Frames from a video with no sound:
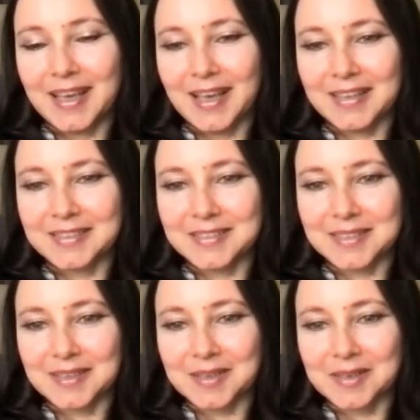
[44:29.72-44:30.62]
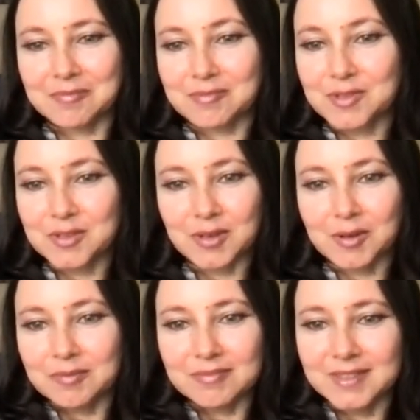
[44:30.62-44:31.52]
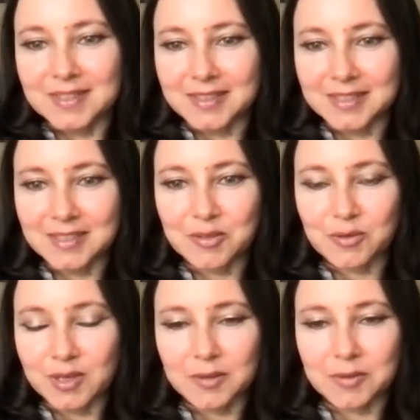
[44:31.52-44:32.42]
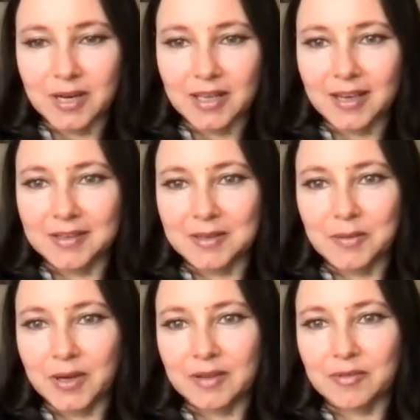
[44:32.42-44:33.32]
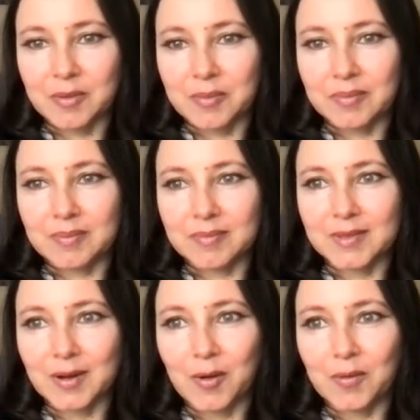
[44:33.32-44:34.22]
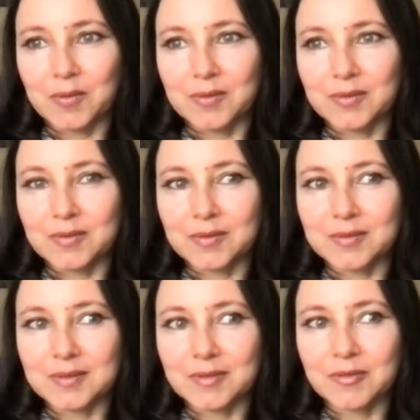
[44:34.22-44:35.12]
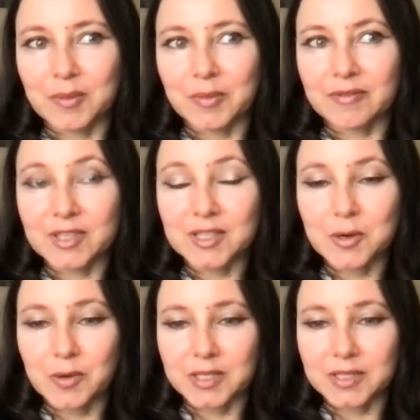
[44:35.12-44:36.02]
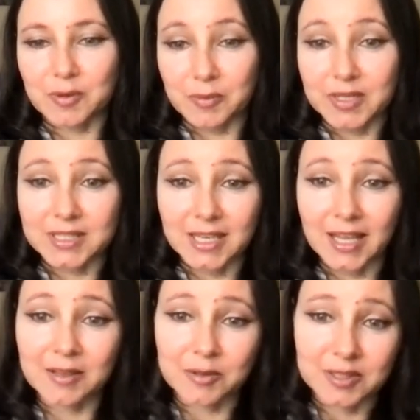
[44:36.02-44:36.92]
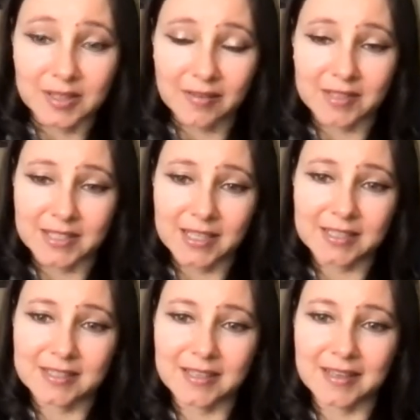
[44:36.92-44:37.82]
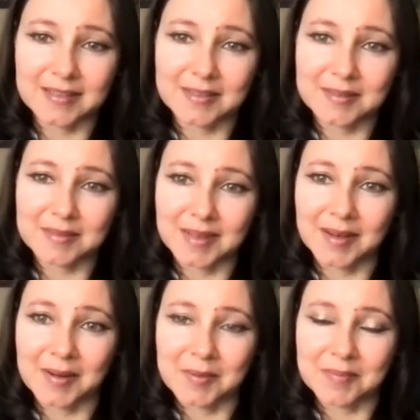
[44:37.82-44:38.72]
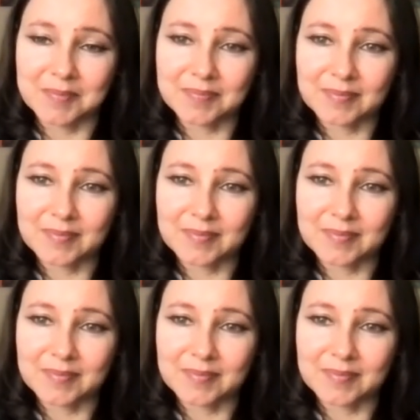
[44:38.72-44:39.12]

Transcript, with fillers: And um, so th- this is really what I carried away from the whole, from the vision quest, right. from the 10 or 11 days that um,